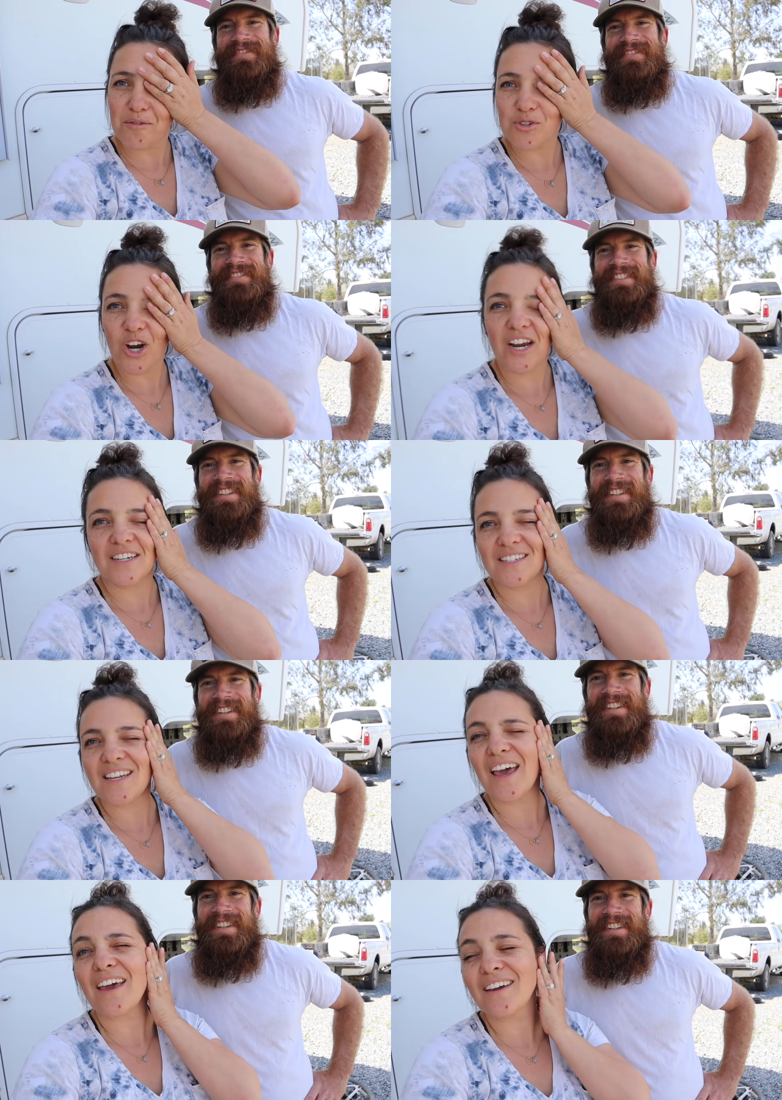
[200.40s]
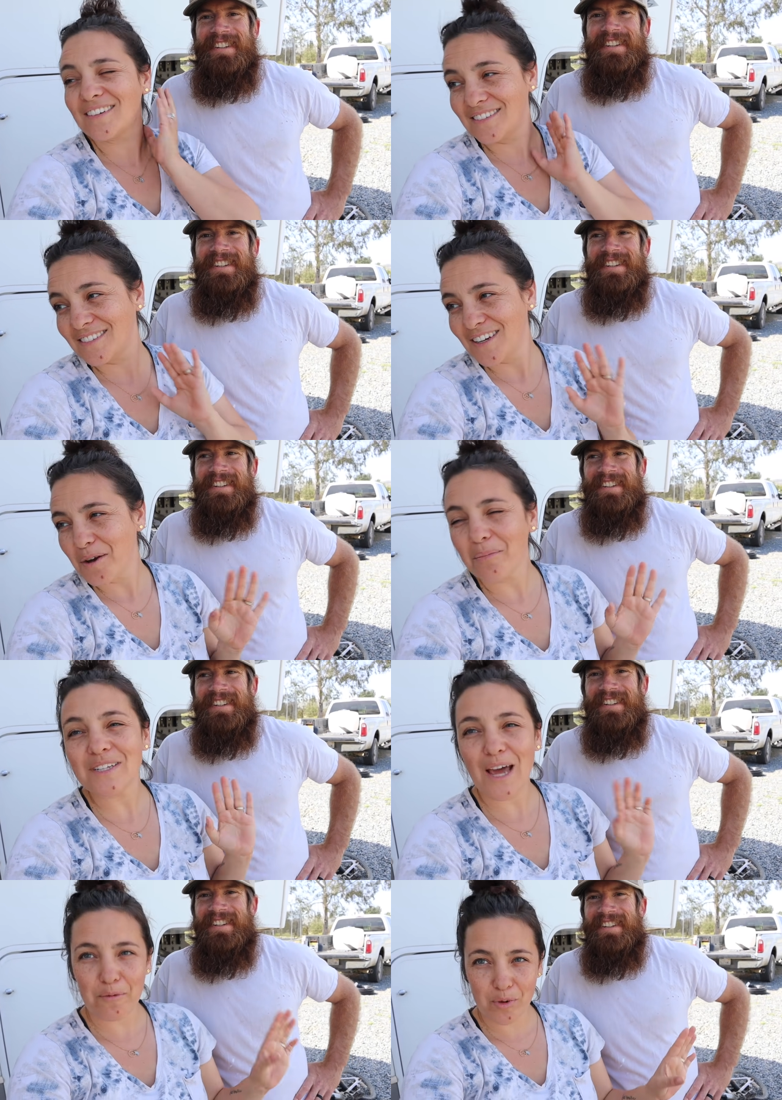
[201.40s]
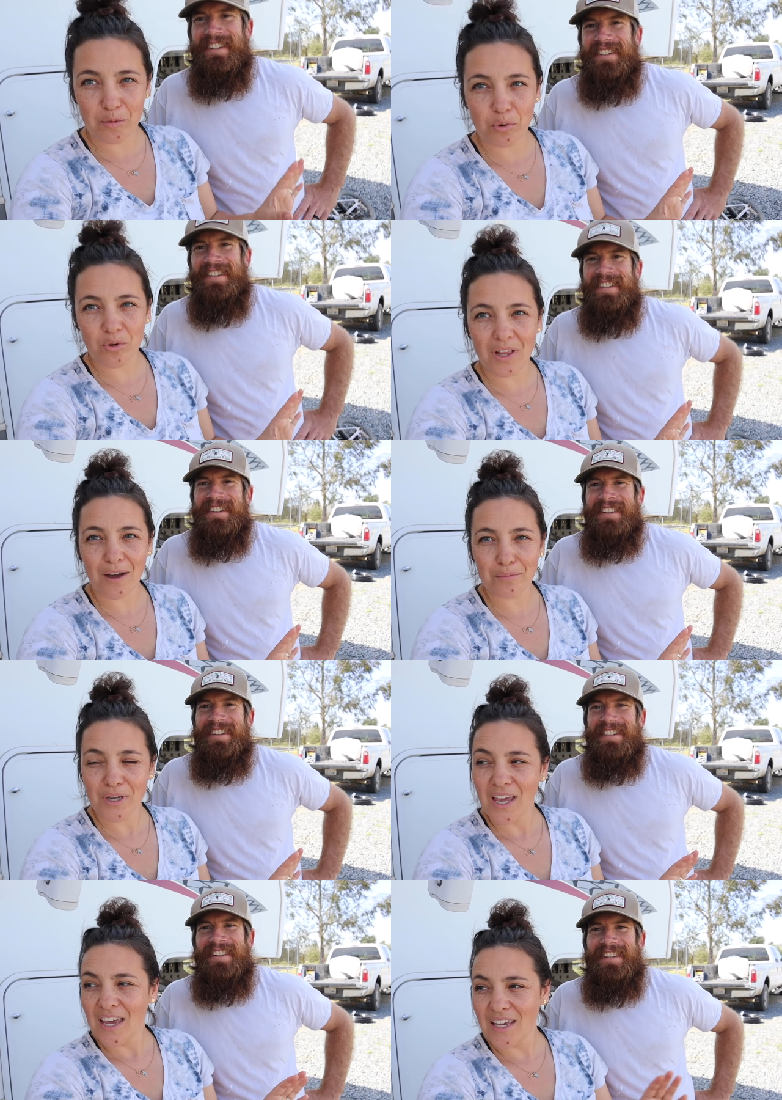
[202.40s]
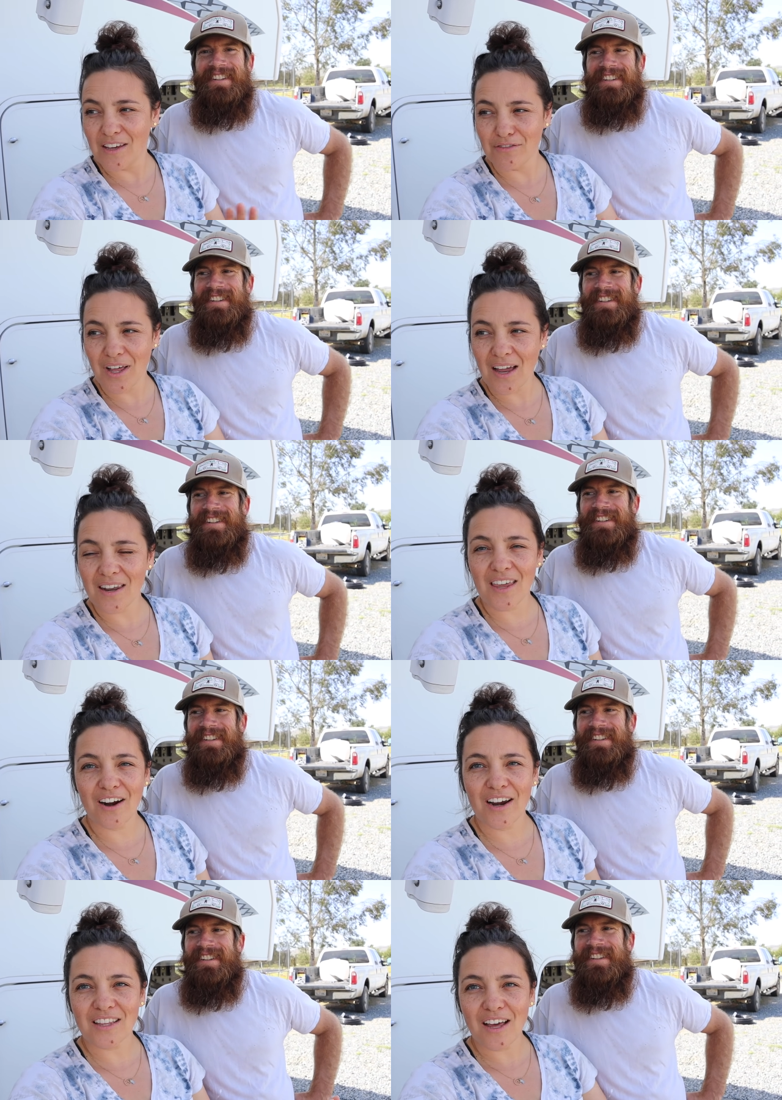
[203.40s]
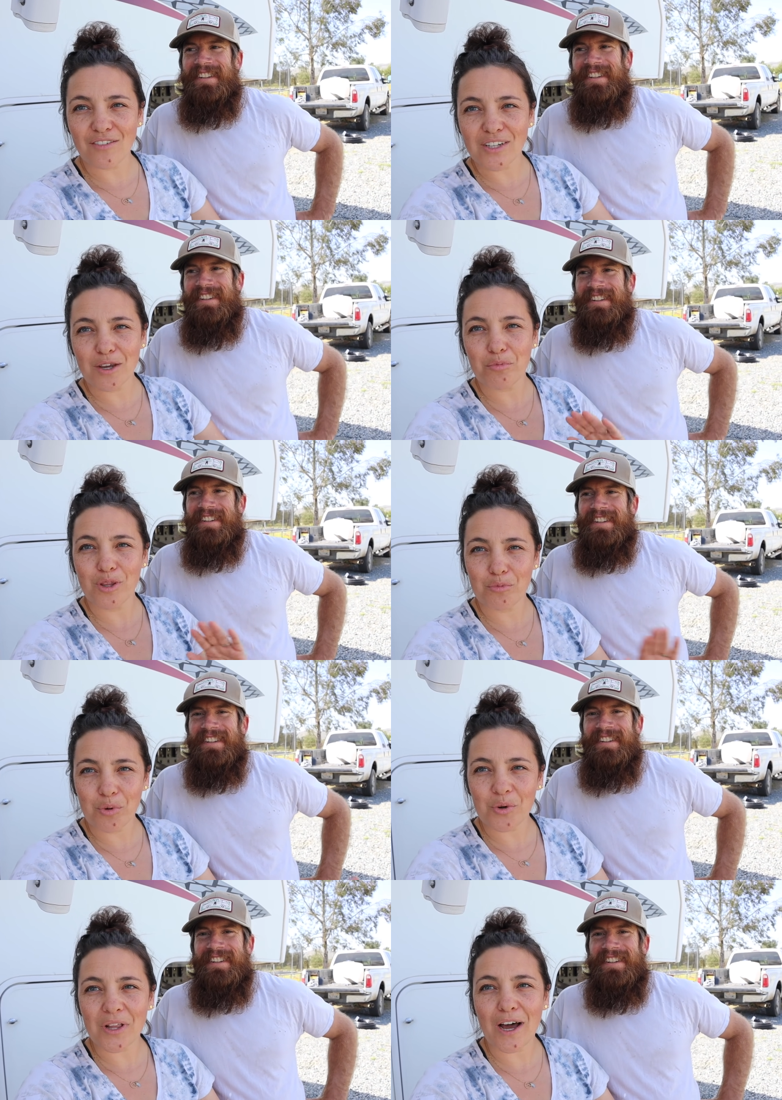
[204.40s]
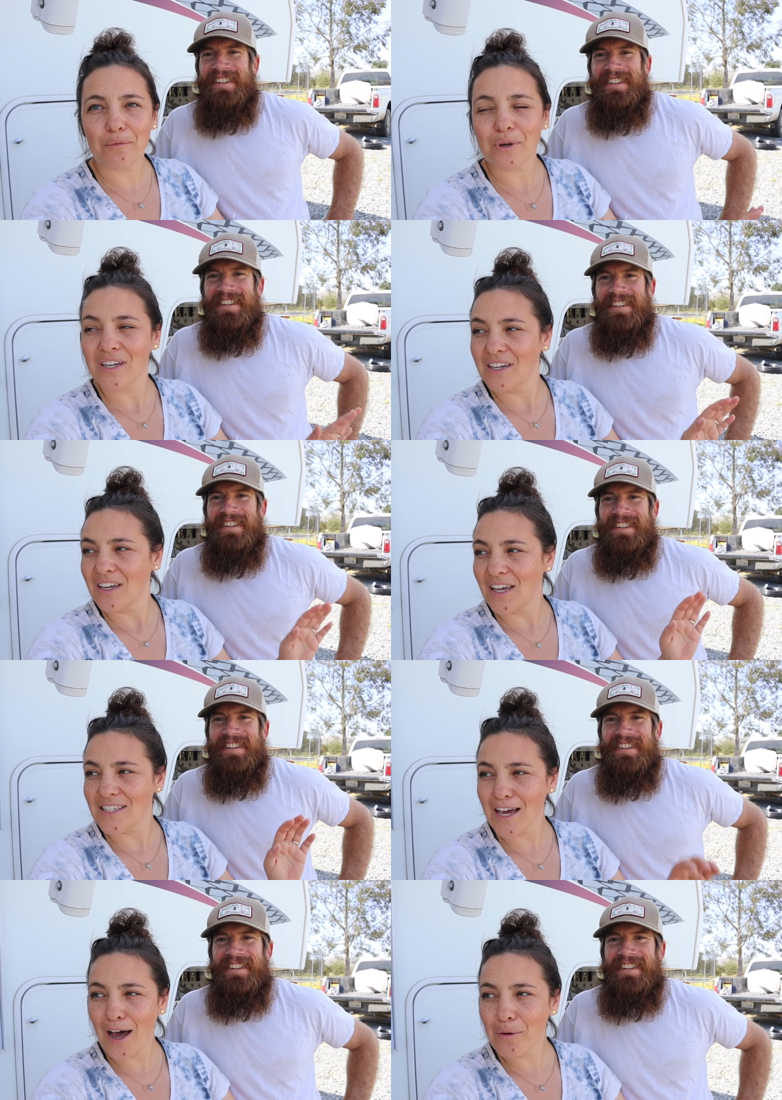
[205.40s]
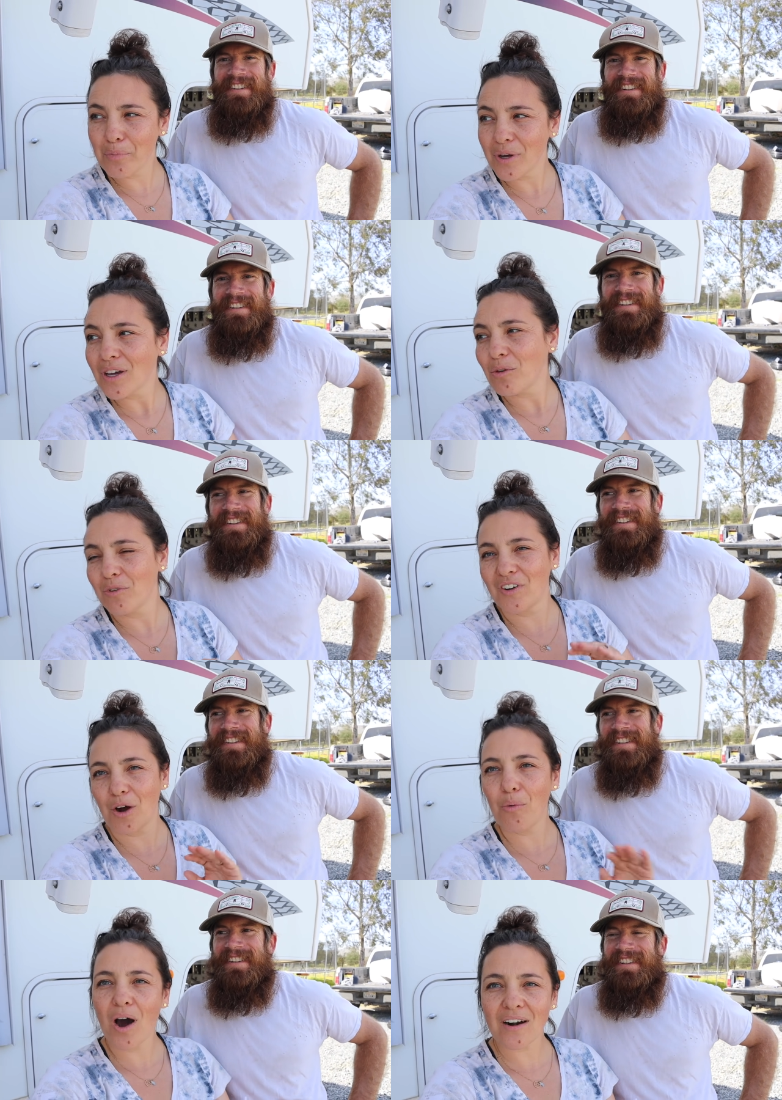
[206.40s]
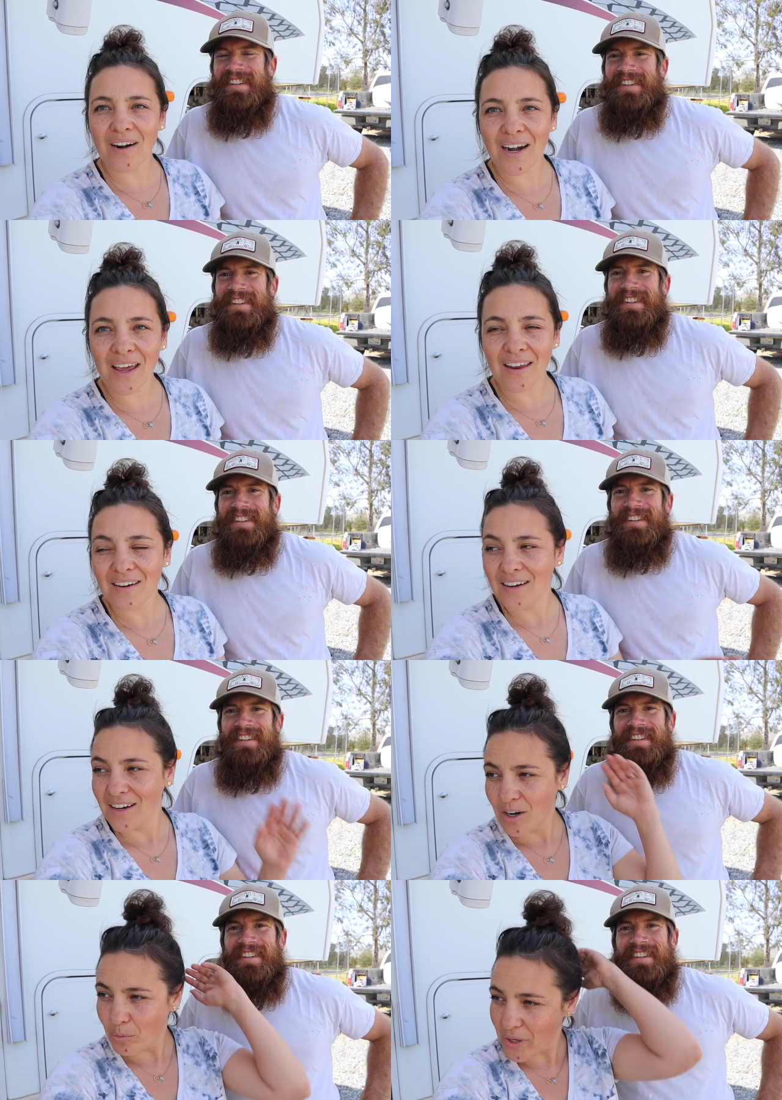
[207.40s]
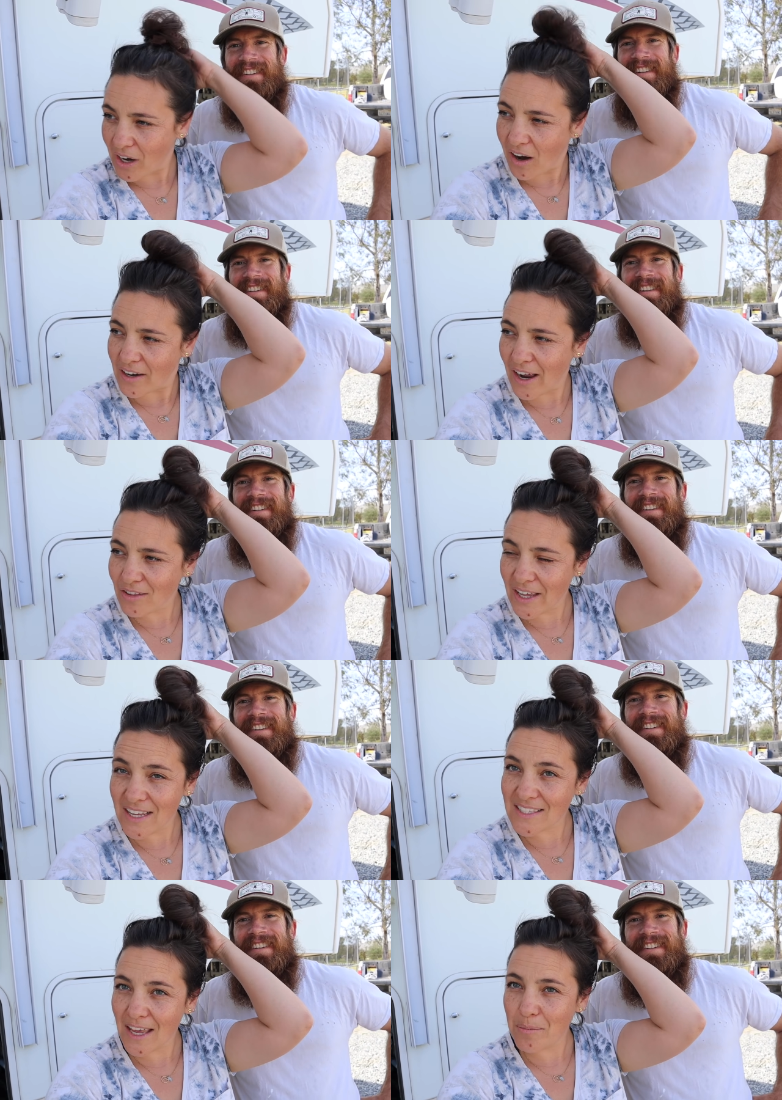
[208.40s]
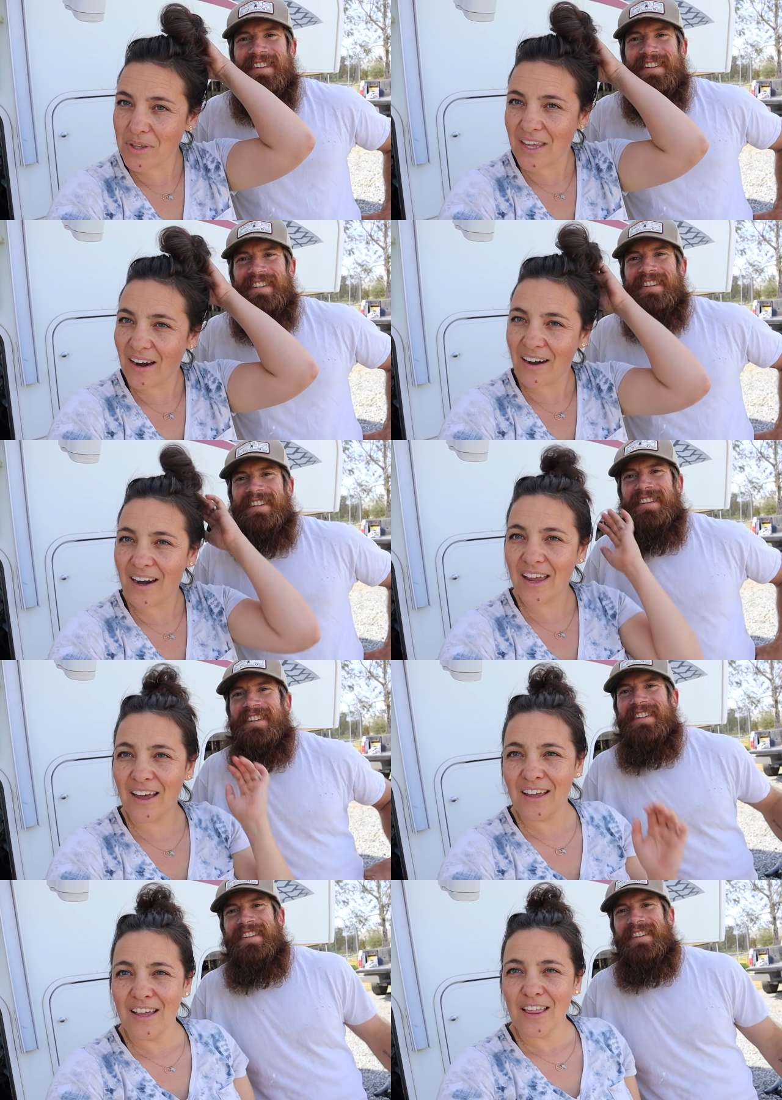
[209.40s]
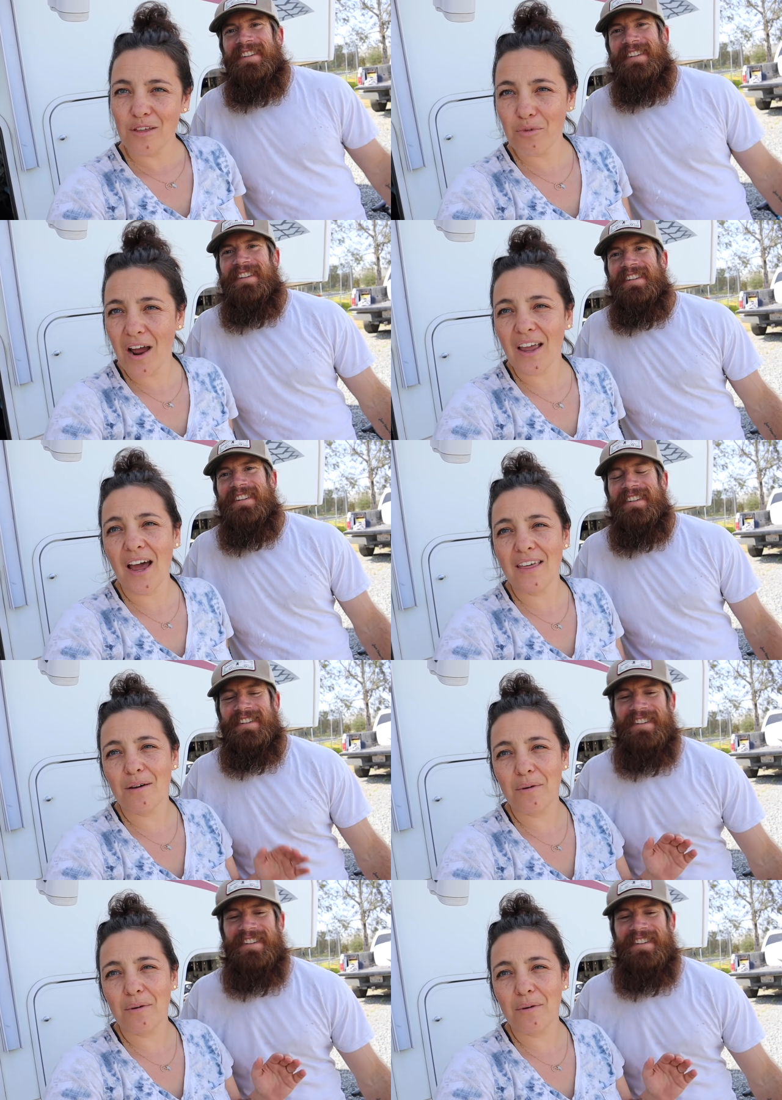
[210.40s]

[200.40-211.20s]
Speaker 1: I'm trying to say, my dad put the pool up. He flattened the area, leveled it, put the pool up. It's up, we've got water in it. We are now landscaping the area. The rock guy